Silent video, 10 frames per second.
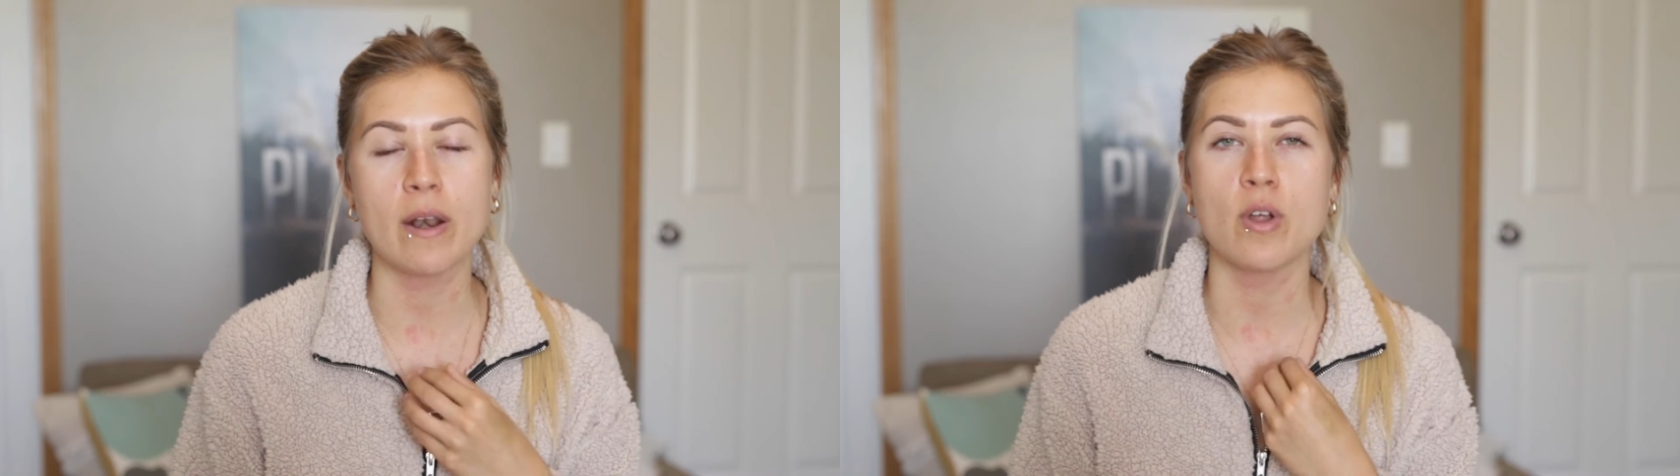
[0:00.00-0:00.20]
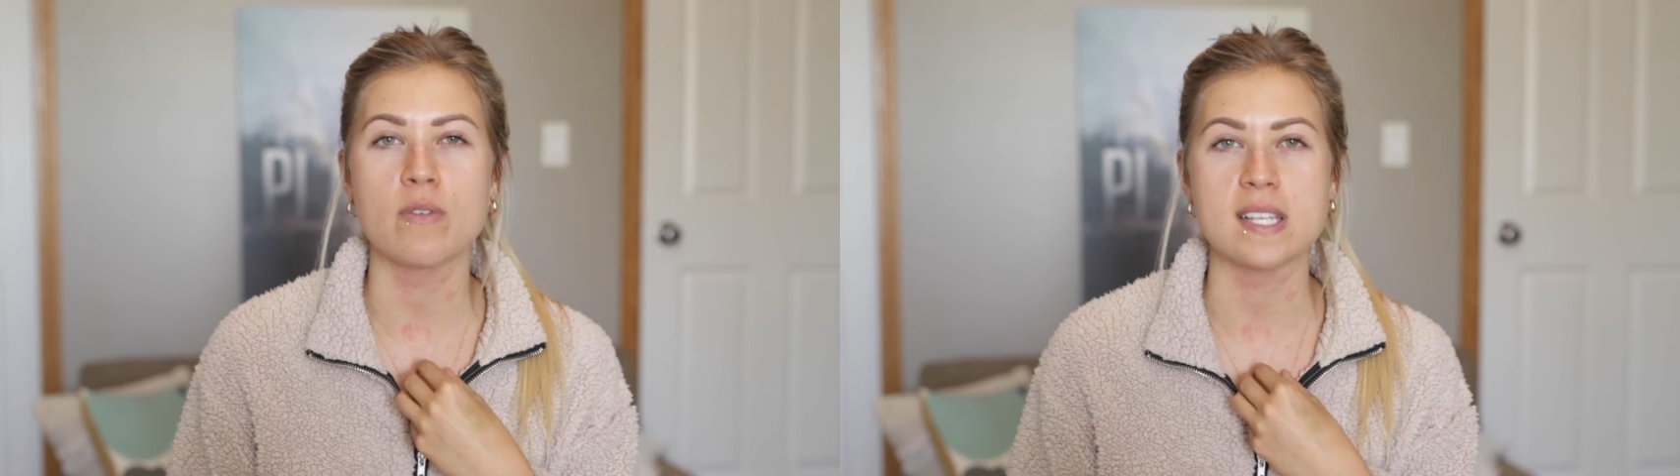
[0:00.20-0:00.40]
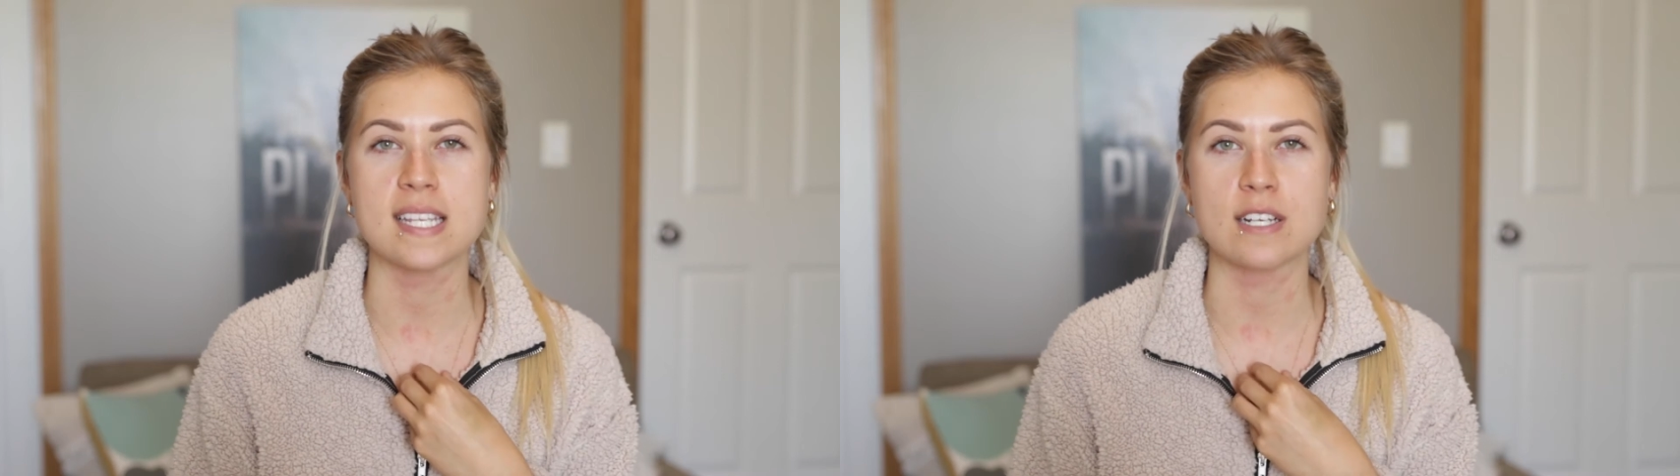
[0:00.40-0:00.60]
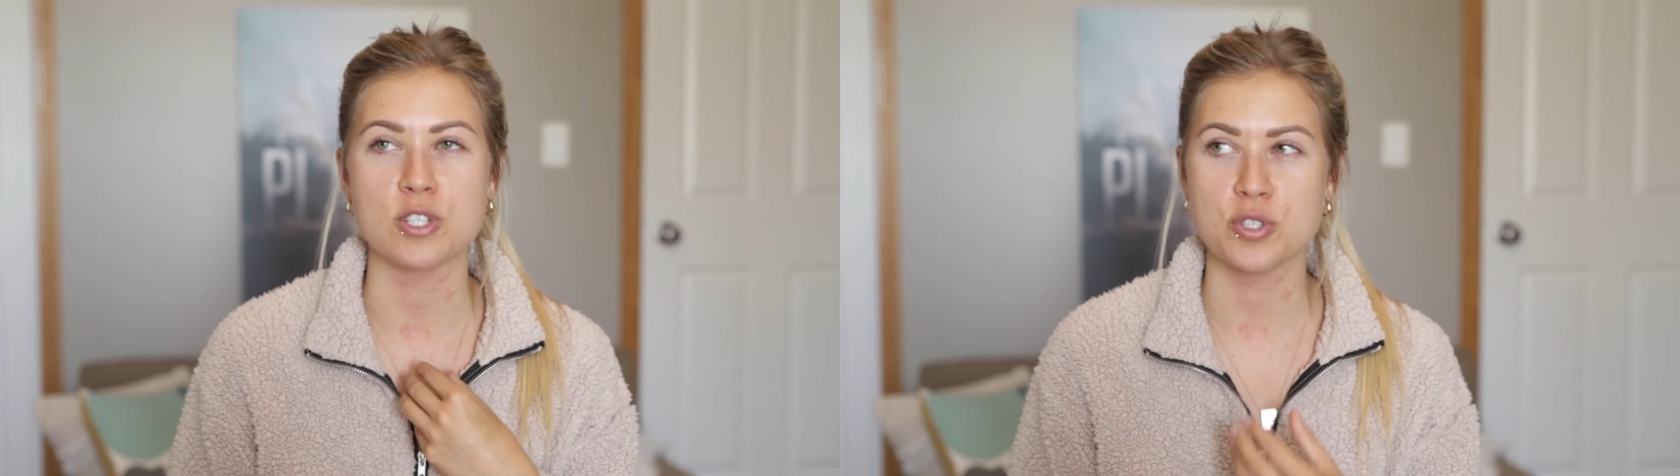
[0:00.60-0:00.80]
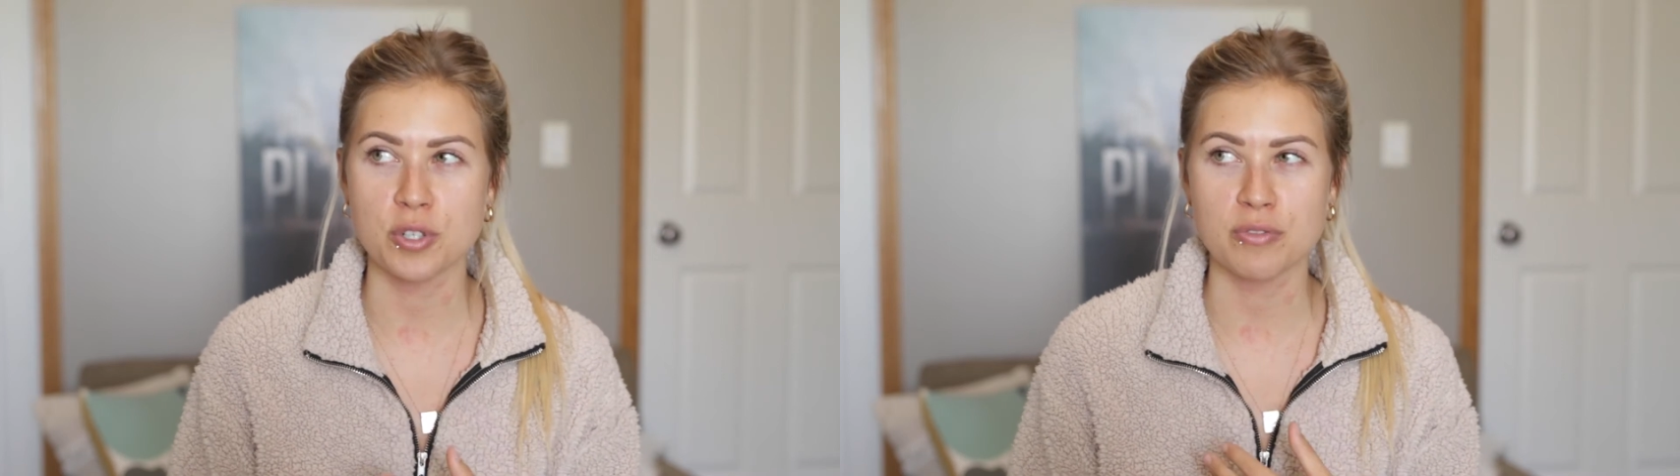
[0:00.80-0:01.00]
don't know if that's
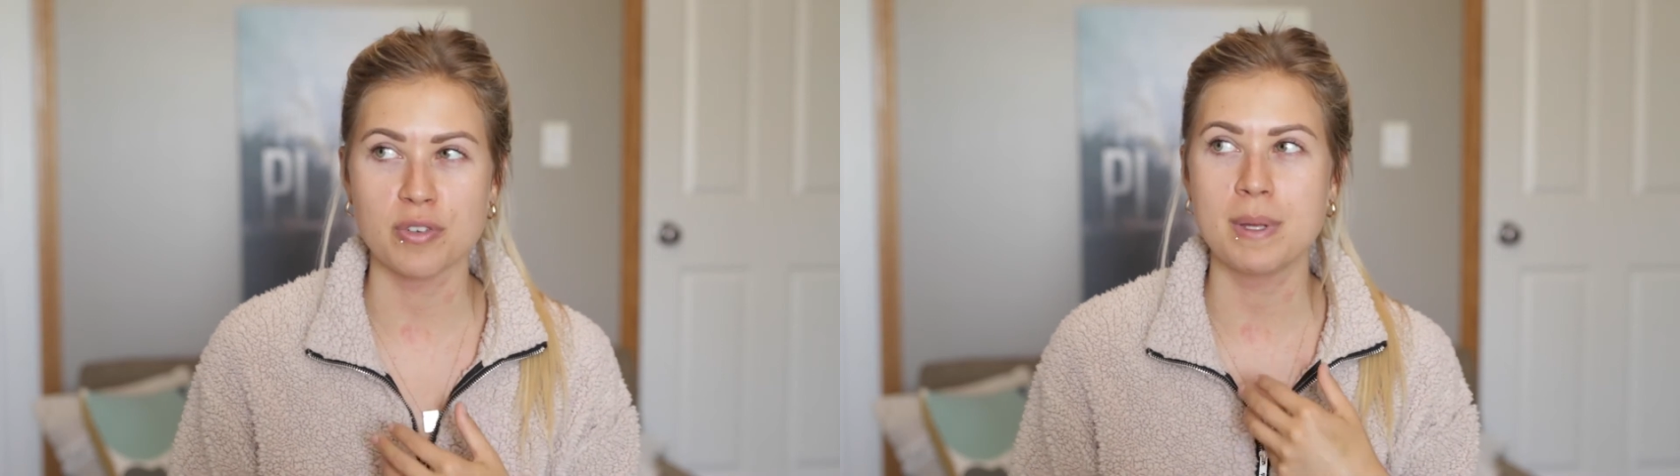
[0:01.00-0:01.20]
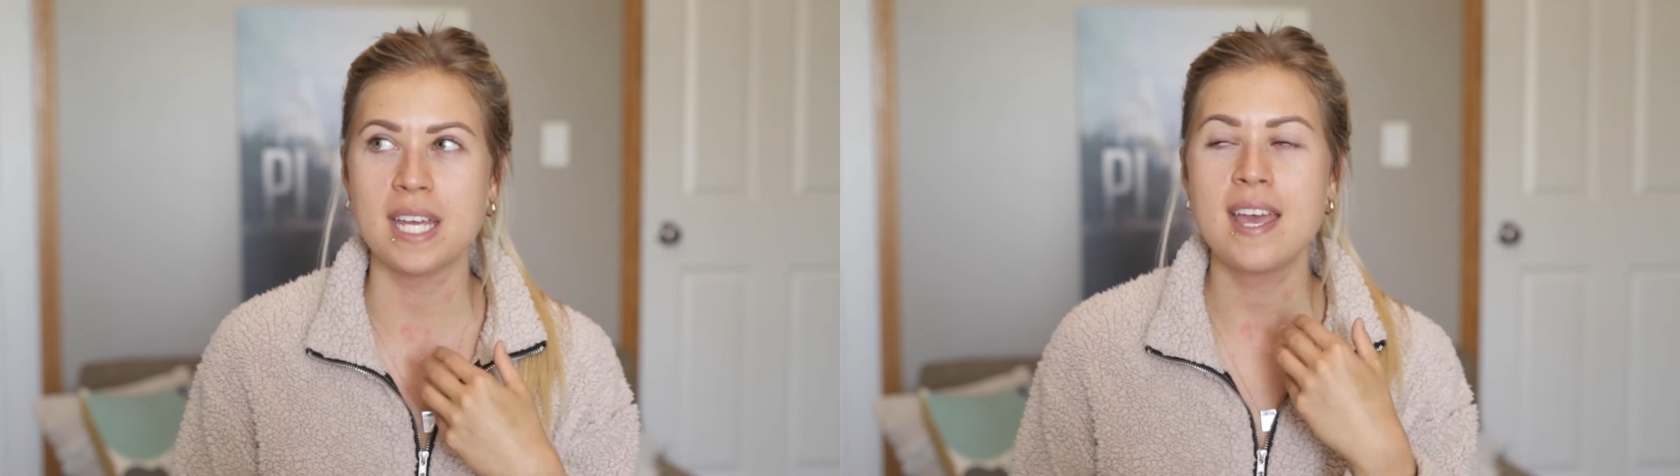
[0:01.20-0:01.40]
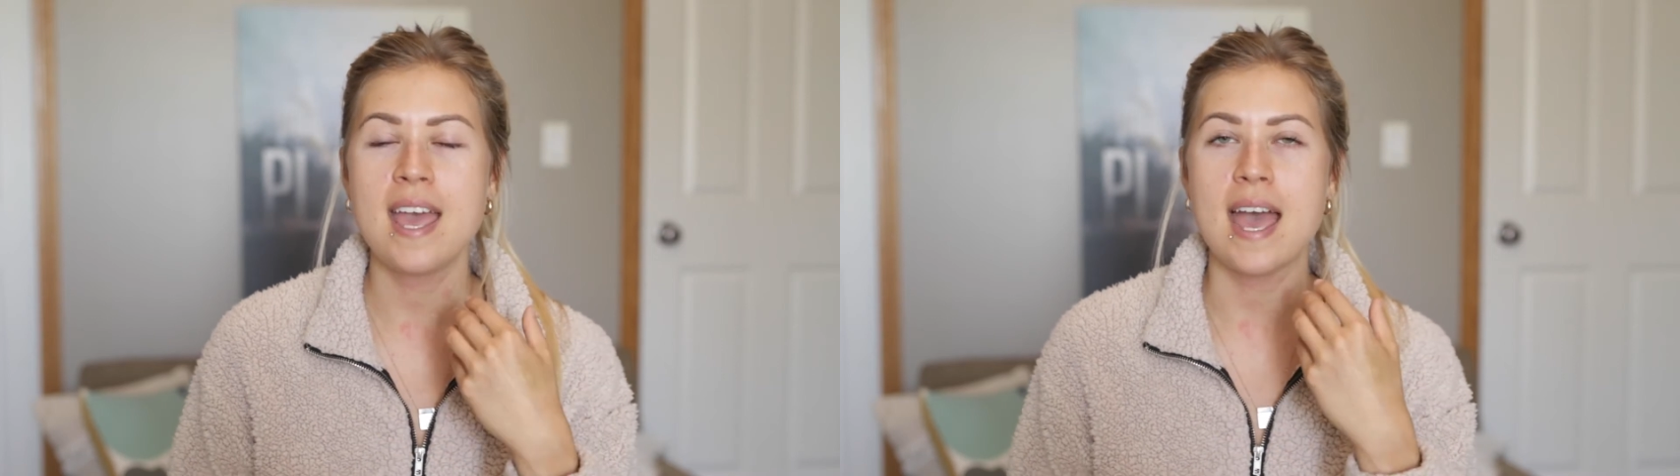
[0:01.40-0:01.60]
actually true for me.